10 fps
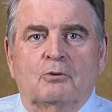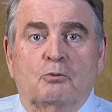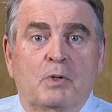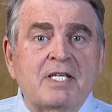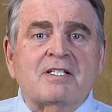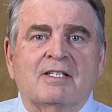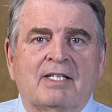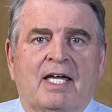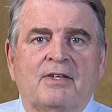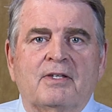risk
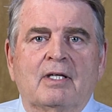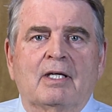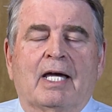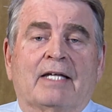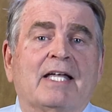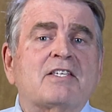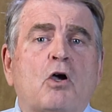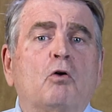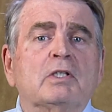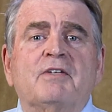death, and that's
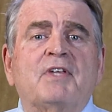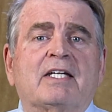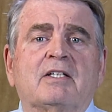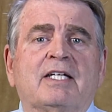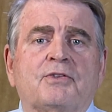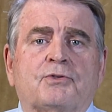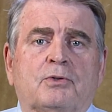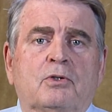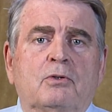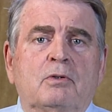only if they could get
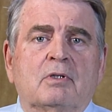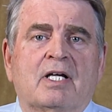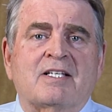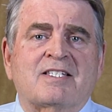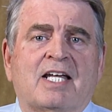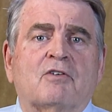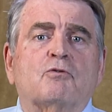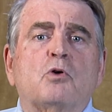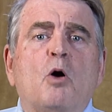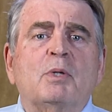through a set of
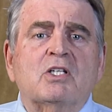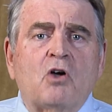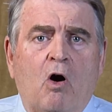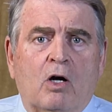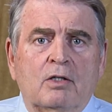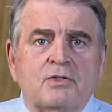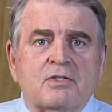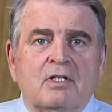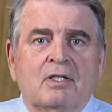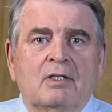Roman
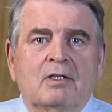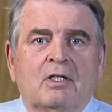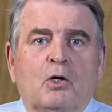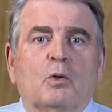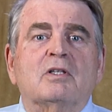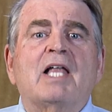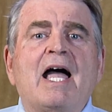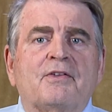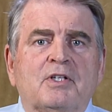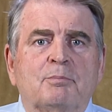guards who
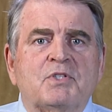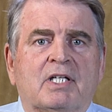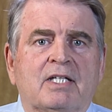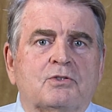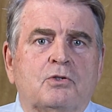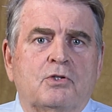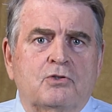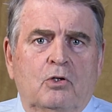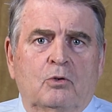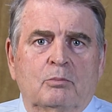allowed them to get to the
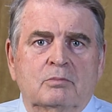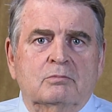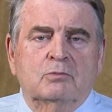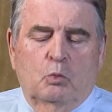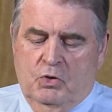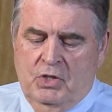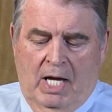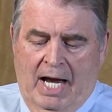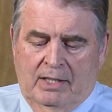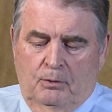tomb, which
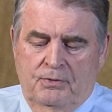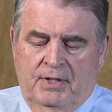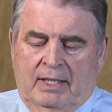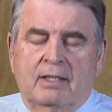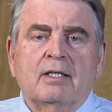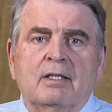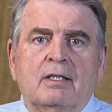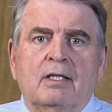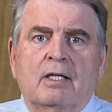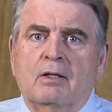I don't think
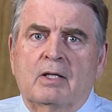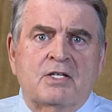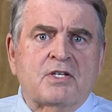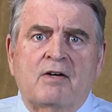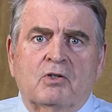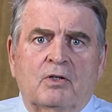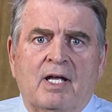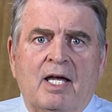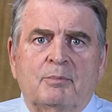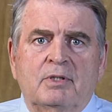is ever going to
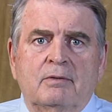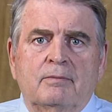happen.